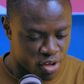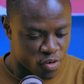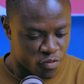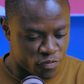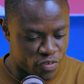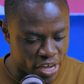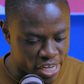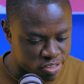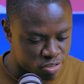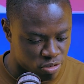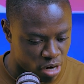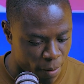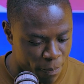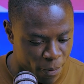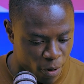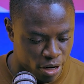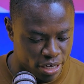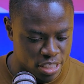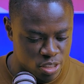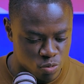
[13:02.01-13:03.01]
First
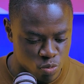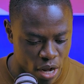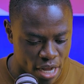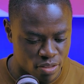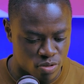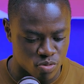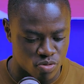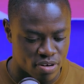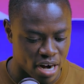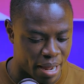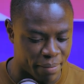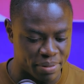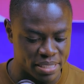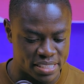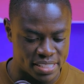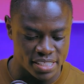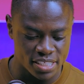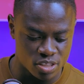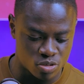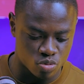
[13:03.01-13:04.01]
rapper on his way to Grammys
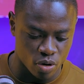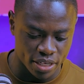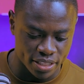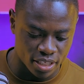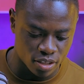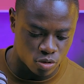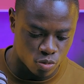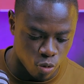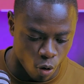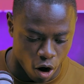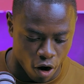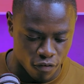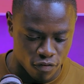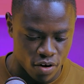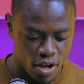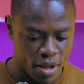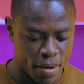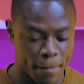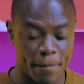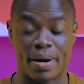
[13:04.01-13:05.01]
since 2012,
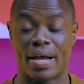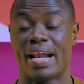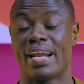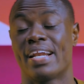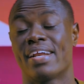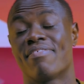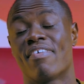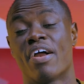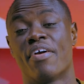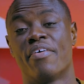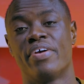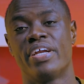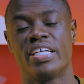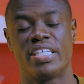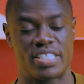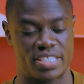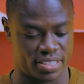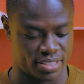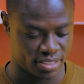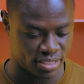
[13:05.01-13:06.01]
but I never
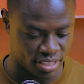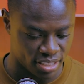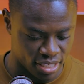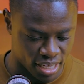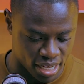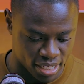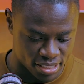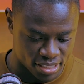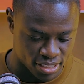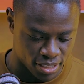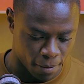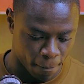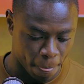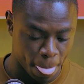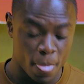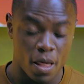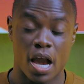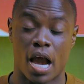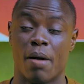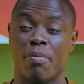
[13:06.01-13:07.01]
reached. Yes,
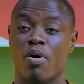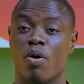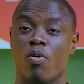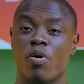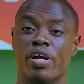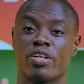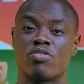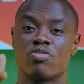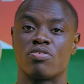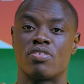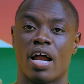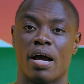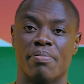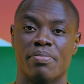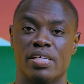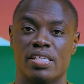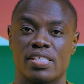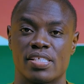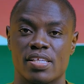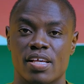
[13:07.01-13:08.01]
I'm on my way to
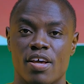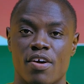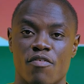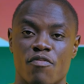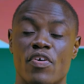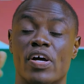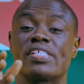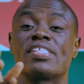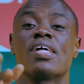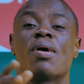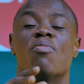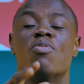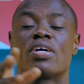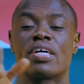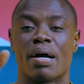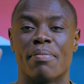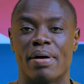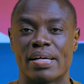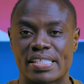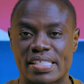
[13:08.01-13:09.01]
Grammys. First time I
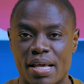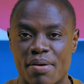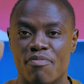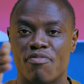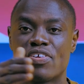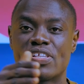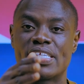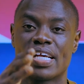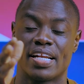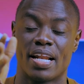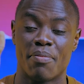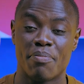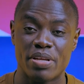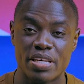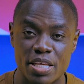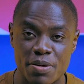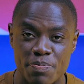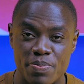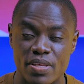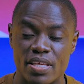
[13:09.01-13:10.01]
come sem fisena
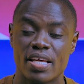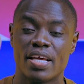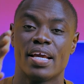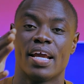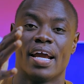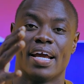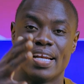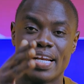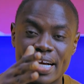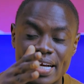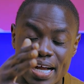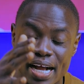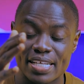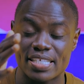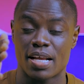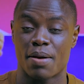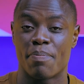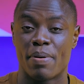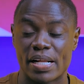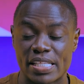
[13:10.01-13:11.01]
minibi and then
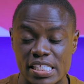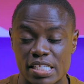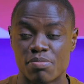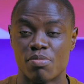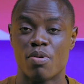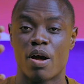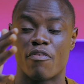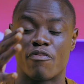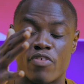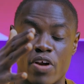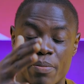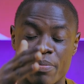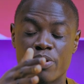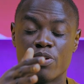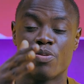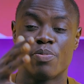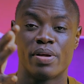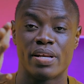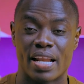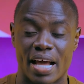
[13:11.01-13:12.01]
cash abantu mu a friend
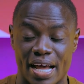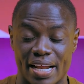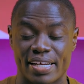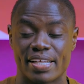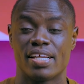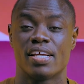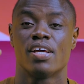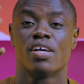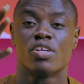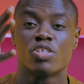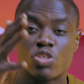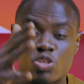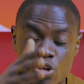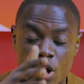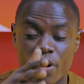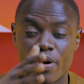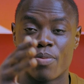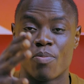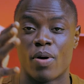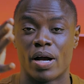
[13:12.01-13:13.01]
Illuminati.
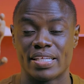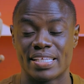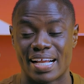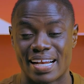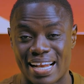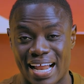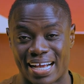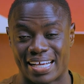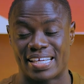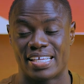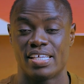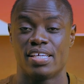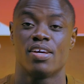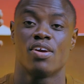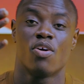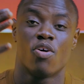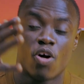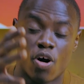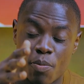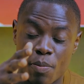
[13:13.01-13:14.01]
Sorry, man, you're lucky.
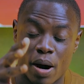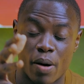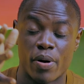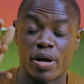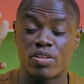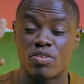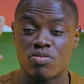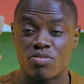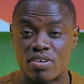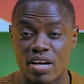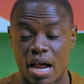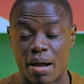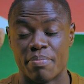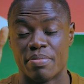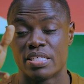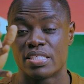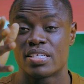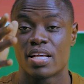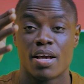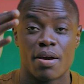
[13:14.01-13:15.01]
On my way to
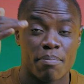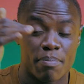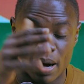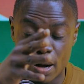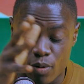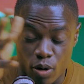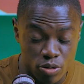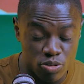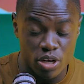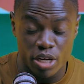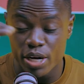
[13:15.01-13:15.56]
Grammys, my coach